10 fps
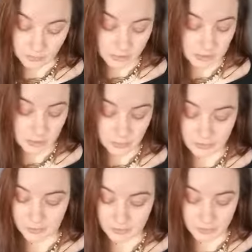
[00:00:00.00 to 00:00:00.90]
she
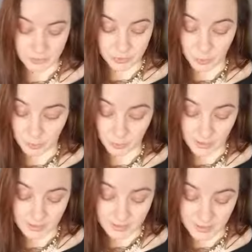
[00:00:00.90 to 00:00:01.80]
talks about storm
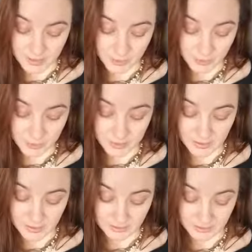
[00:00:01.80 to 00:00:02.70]
windows
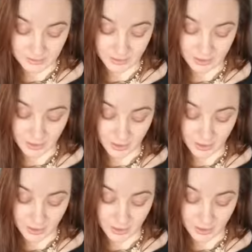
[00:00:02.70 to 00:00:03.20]
and